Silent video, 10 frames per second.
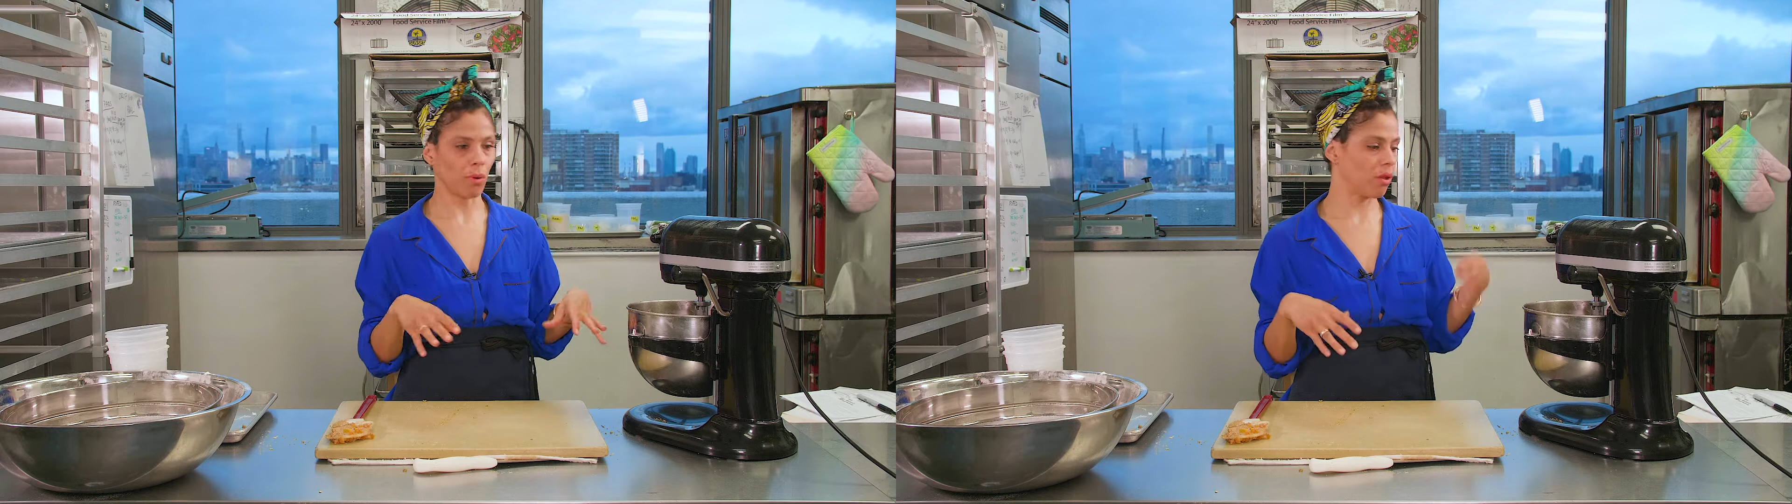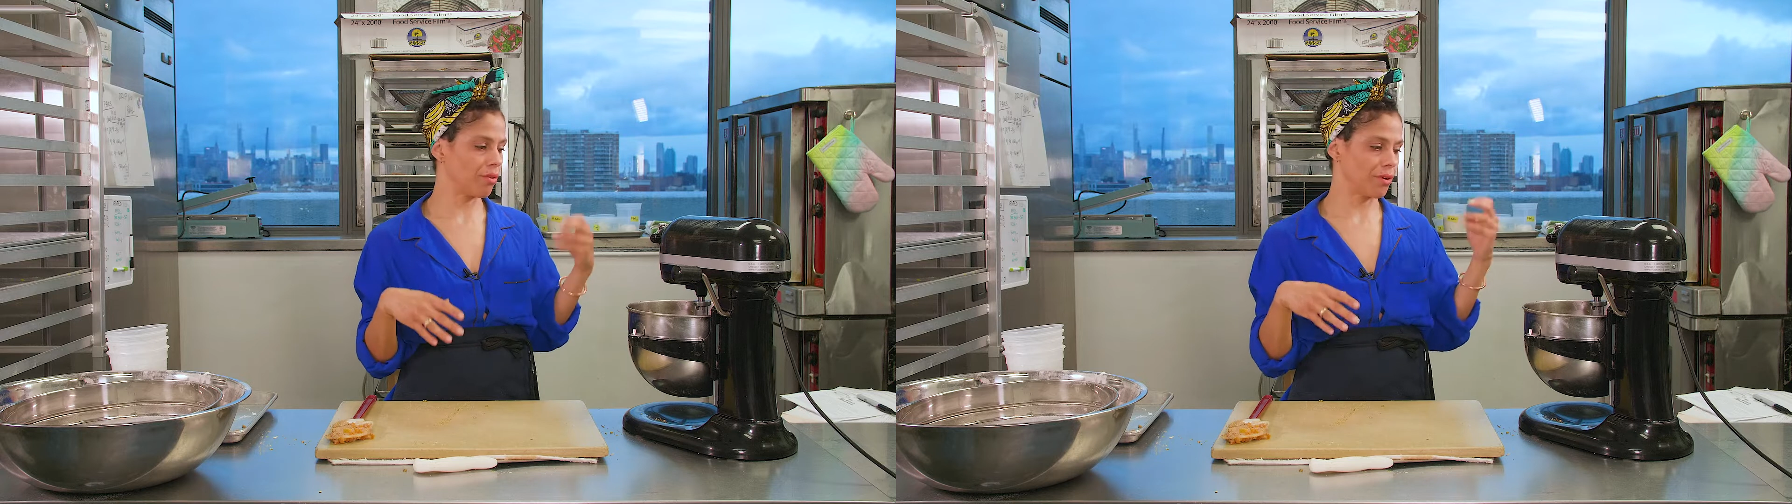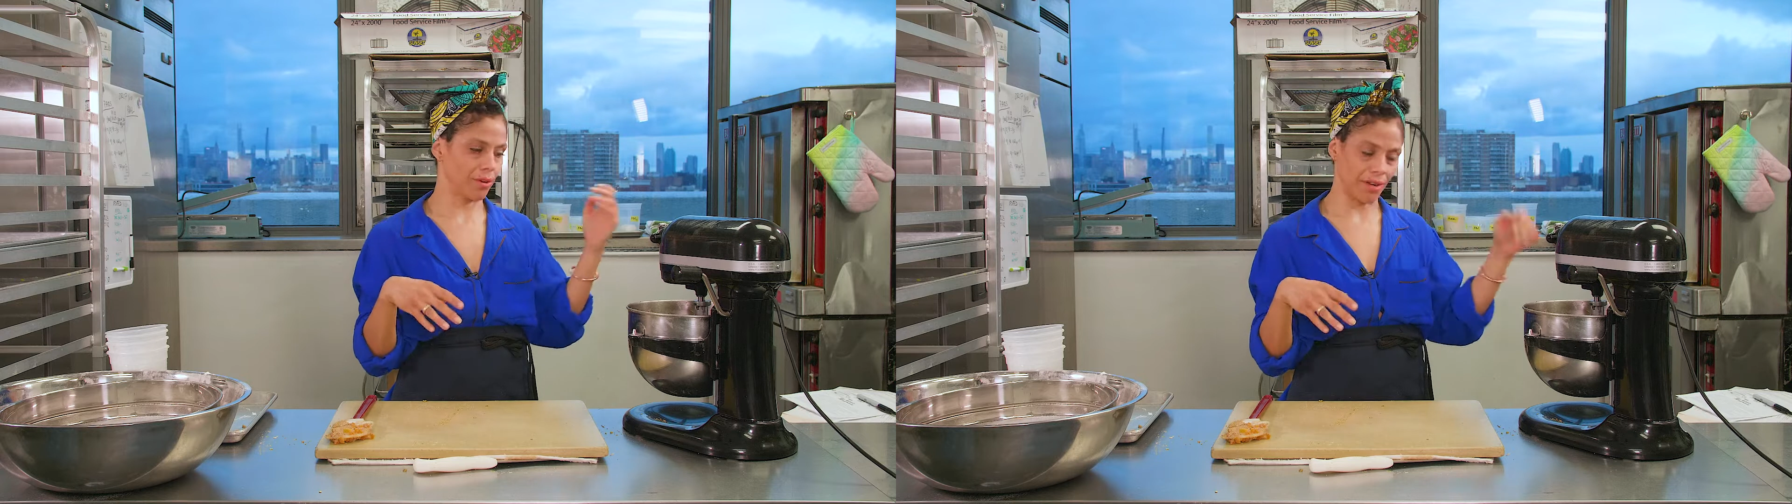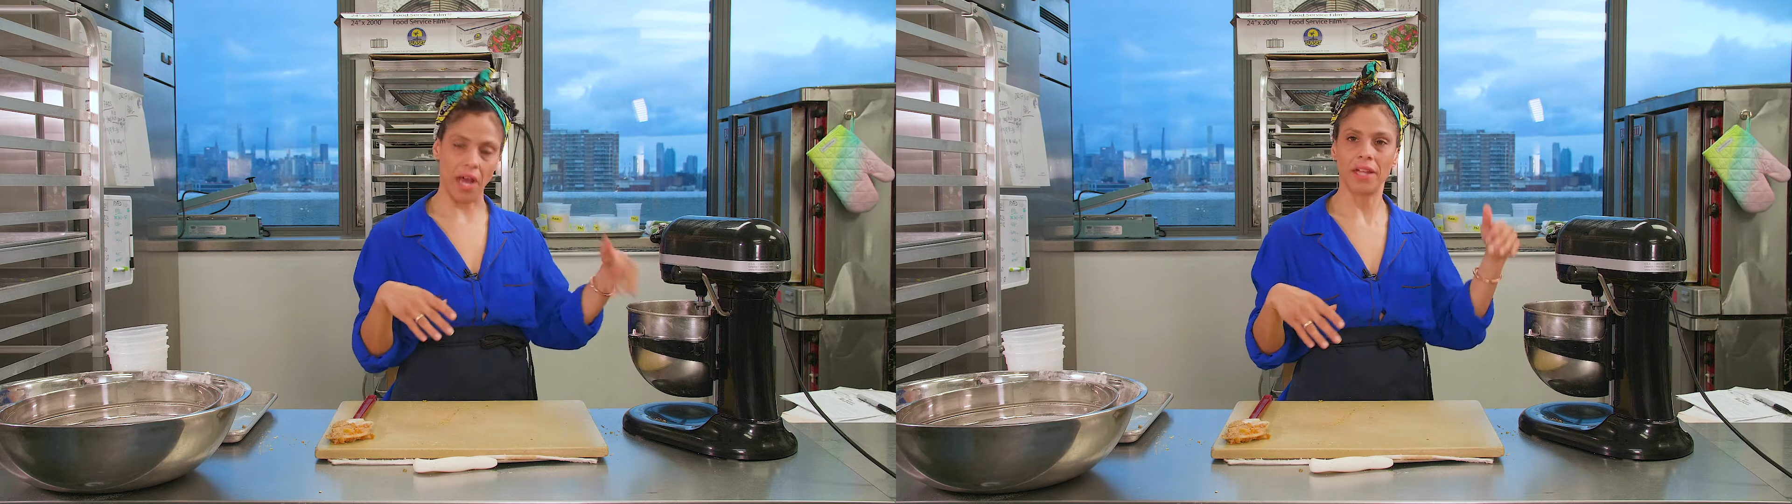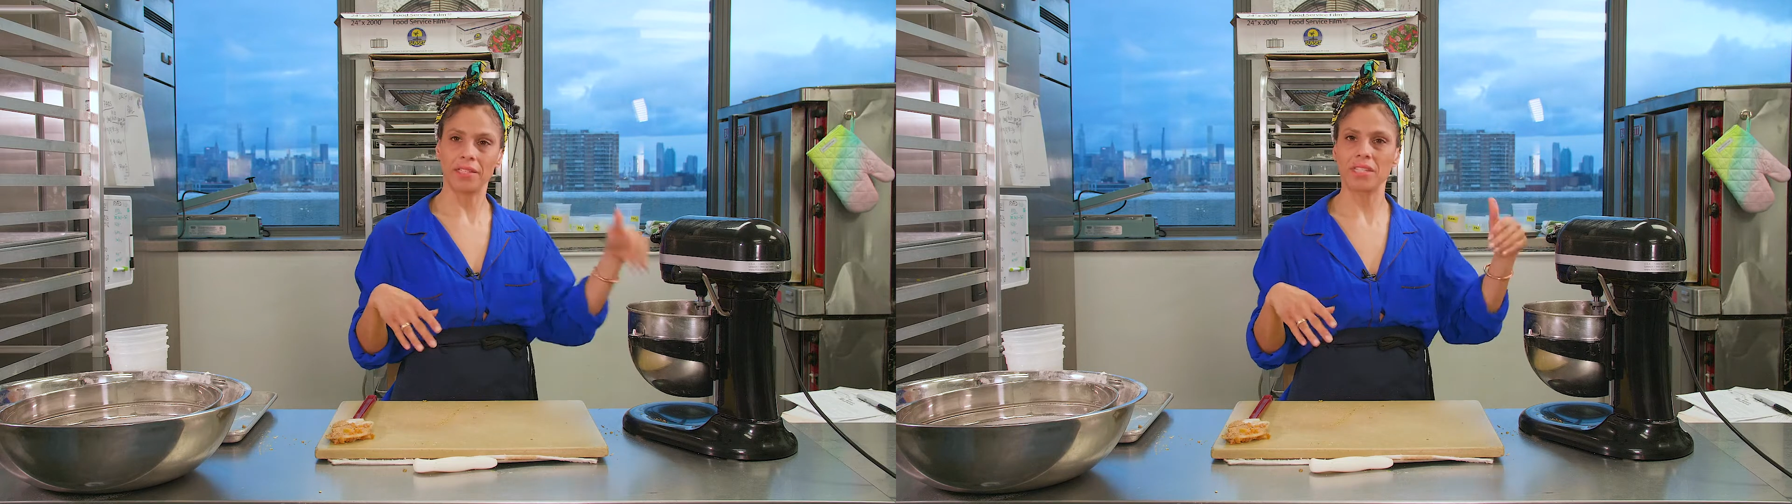all your
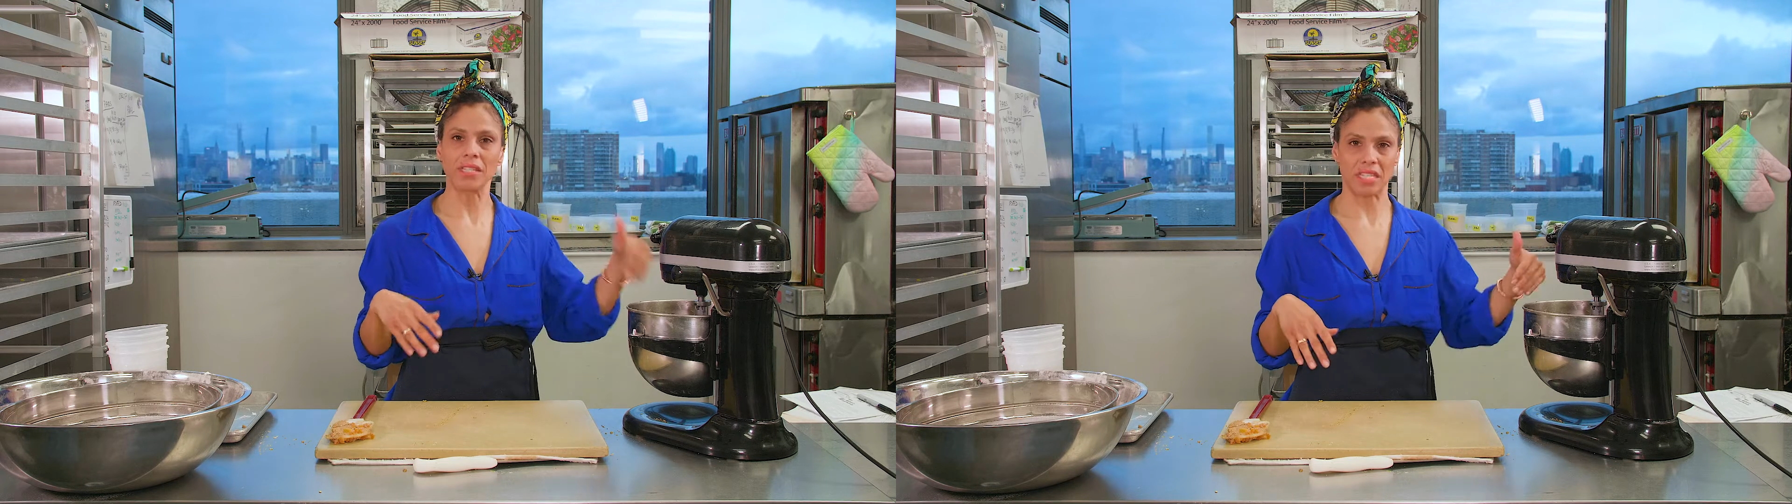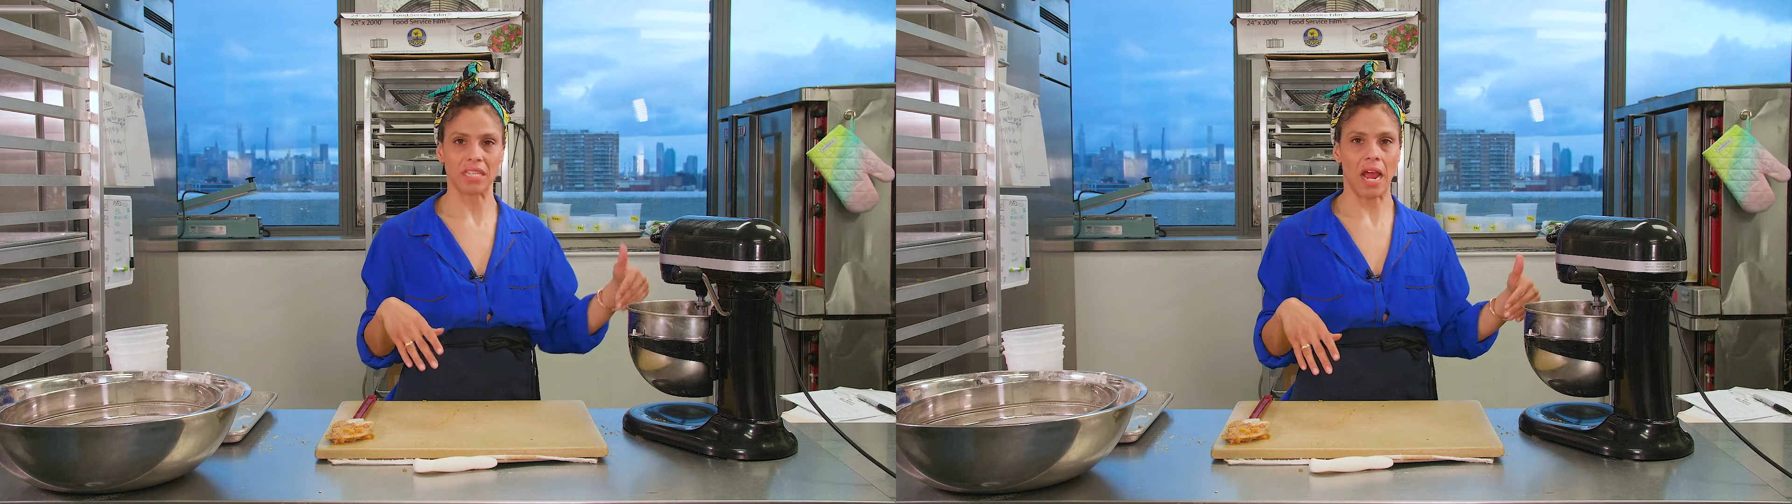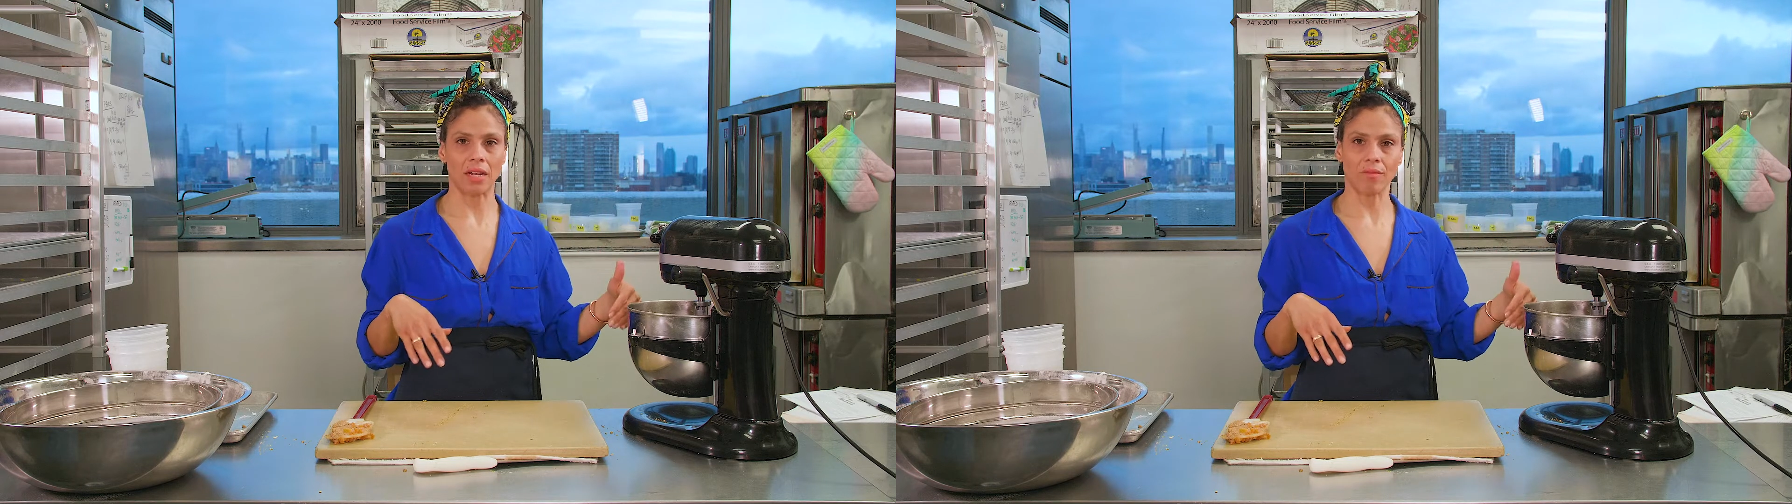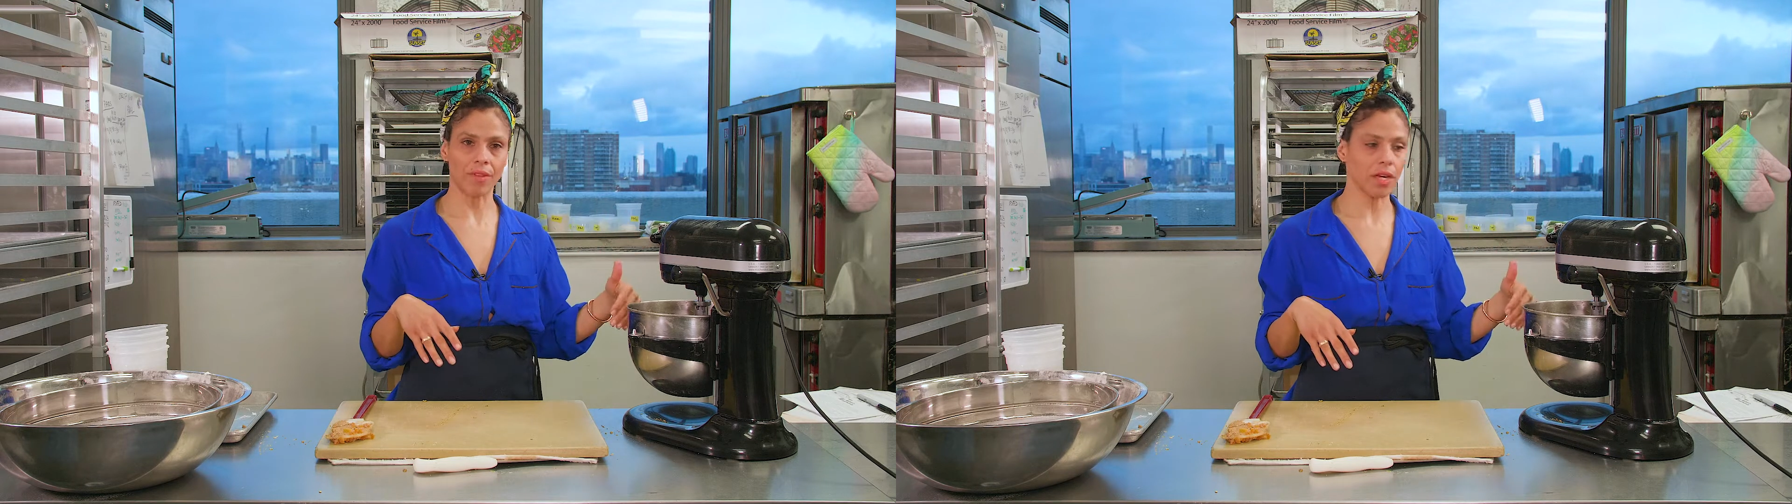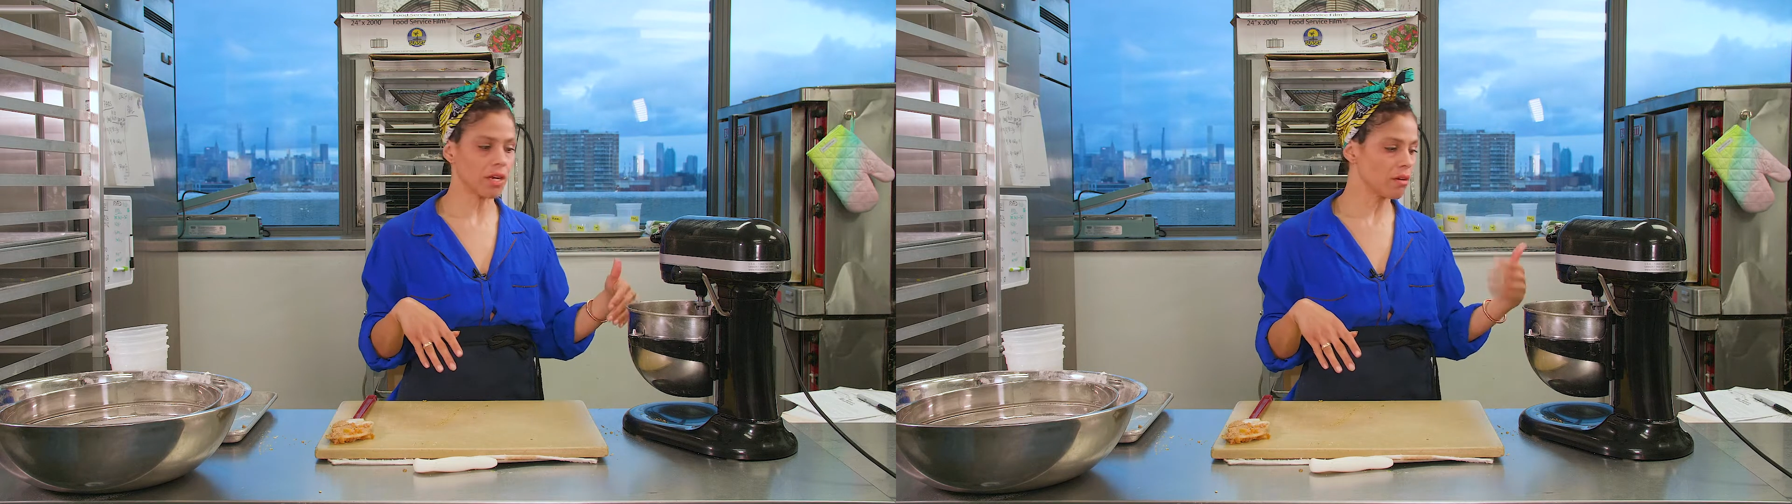nuts inside of
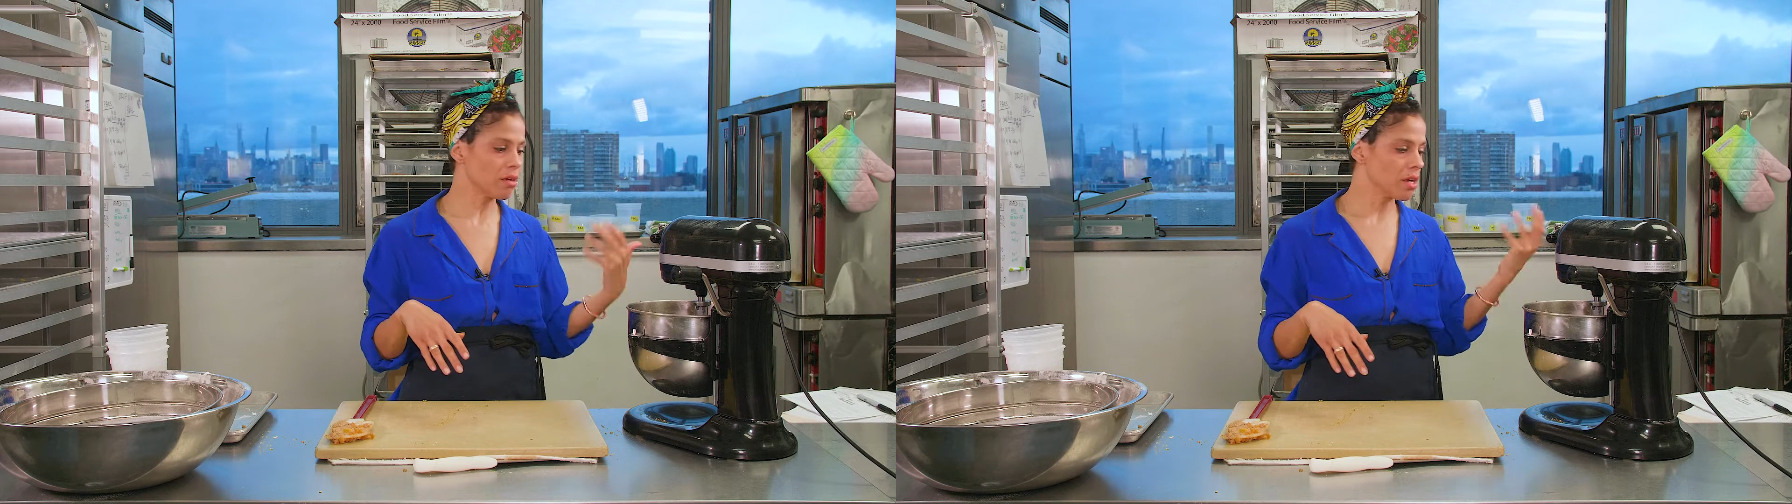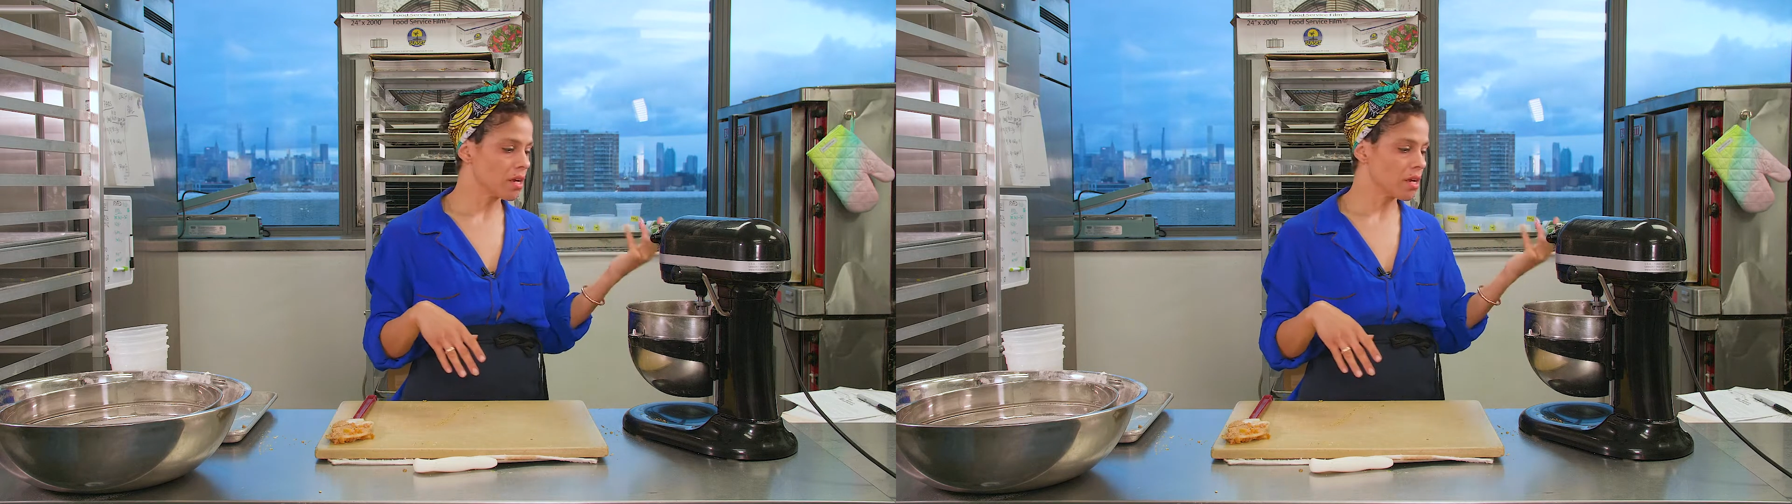there,